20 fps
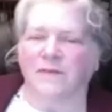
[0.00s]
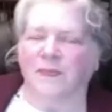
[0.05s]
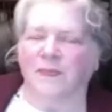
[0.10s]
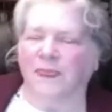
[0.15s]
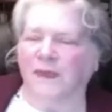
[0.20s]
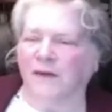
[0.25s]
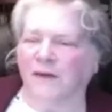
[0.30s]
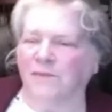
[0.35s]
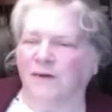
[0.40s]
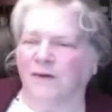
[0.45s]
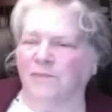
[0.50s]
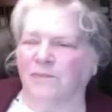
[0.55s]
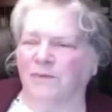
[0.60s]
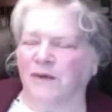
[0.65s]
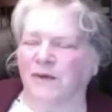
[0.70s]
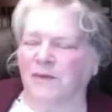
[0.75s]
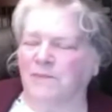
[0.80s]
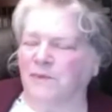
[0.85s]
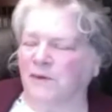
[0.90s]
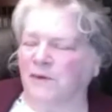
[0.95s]
about
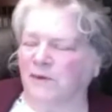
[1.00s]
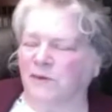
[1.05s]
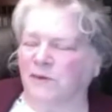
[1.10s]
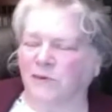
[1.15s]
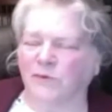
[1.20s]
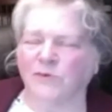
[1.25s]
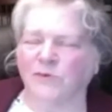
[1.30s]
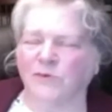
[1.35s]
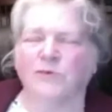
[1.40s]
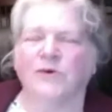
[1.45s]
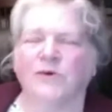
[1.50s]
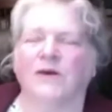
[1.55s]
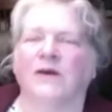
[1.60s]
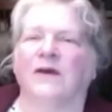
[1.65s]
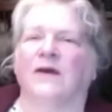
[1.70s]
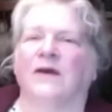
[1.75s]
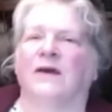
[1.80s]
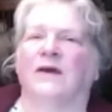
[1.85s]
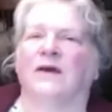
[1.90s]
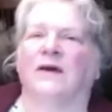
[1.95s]
people who
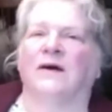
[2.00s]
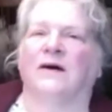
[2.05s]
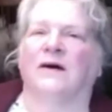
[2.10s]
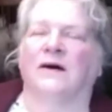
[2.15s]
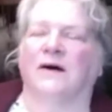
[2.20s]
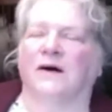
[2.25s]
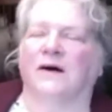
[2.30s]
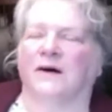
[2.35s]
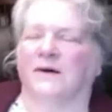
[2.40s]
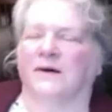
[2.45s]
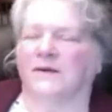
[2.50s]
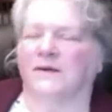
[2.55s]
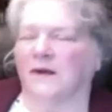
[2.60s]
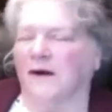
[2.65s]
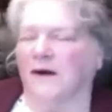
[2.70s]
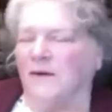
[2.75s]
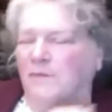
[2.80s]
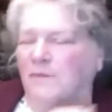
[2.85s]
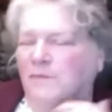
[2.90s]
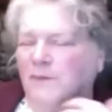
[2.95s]

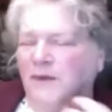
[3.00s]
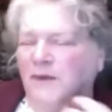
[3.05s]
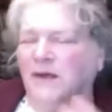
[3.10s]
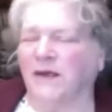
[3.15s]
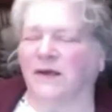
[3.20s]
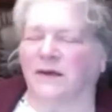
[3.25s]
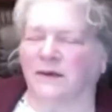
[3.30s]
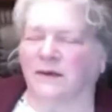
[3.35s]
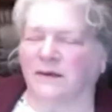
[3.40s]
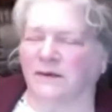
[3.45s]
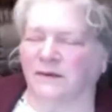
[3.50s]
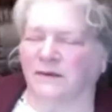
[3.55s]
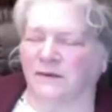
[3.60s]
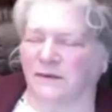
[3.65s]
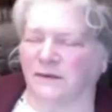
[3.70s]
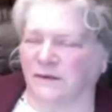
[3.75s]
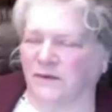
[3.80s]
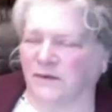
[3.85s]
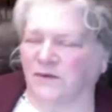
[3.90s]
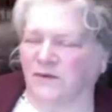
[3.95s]
are being,
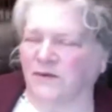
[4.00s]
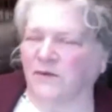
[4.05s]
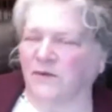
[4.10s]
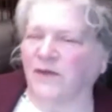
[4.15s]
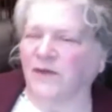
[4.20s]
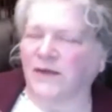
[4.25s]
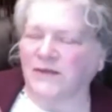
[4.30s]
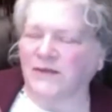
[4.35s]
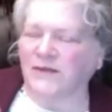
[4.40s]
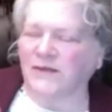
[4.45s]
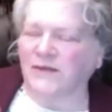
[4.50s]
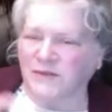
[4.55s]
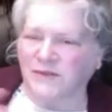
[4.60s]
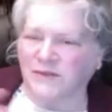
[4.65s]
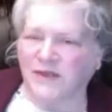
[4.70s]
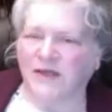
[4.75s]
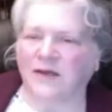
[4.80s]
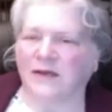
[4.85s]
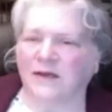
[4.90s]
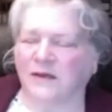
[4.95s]
who they
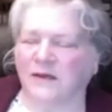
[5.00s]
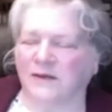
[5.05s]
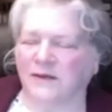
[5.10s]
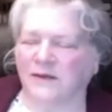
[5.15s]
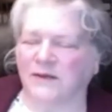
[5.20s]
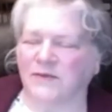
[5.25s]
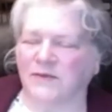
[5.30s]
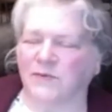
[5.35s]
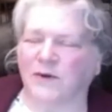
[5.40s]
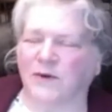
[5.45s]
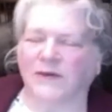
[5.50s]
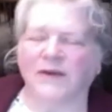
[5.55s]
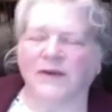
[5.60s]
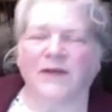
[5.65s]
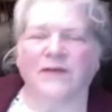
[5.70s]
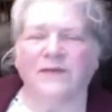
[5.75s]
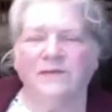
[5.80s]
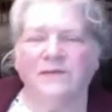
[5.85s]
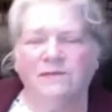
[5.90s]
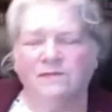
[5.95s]
see in these wild, now
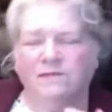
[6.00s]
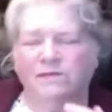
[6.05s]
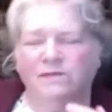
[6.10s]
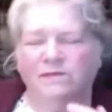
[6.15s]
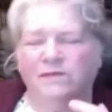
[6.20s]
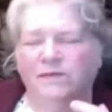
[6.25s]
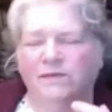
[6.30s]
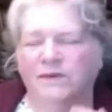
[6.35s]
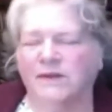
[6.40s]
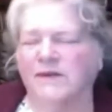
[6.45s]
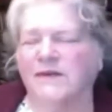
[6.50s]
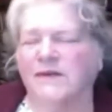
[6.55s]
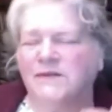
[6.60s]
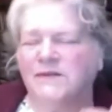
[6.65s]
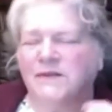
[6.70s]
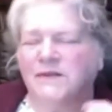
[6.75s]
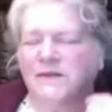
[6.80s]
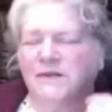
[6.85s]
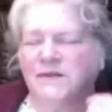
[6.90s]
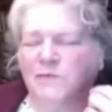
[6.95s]
they're
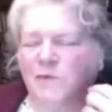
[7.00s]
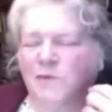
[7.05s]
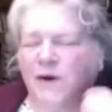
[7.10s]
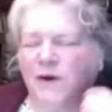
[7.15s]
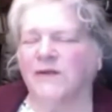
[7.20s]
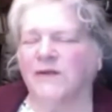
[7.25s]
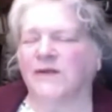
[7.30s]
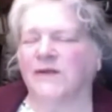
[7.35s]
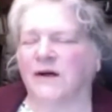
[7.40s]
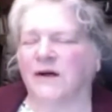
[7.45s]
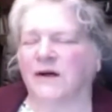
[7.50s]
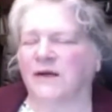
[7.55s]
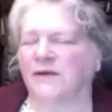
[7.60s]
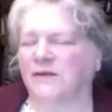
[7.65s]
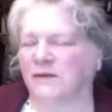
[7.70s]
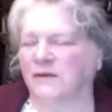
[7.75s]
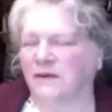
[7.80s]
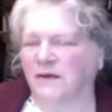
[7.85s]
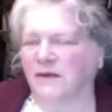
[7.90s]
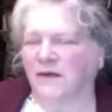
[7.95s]
these wild hunt
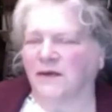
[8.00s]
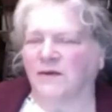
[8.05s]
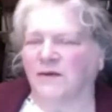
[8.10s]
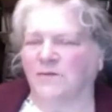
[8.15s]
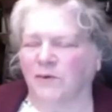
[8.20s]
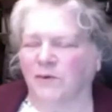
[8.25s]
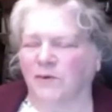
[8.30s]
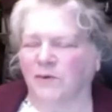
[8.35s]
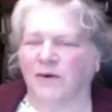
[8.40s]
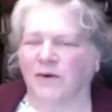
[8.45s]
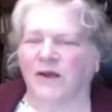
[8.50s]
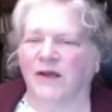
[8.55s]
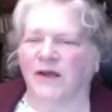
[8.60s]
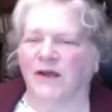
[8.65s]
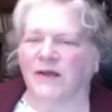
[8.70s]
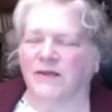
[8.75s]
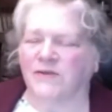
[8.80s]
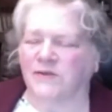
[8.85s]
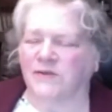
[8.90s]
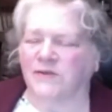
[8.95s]

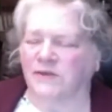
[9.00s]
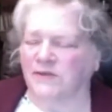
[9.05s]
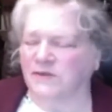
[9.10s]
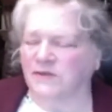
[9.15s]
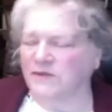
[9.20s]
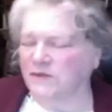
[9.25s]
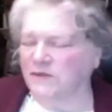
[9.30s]
parades, these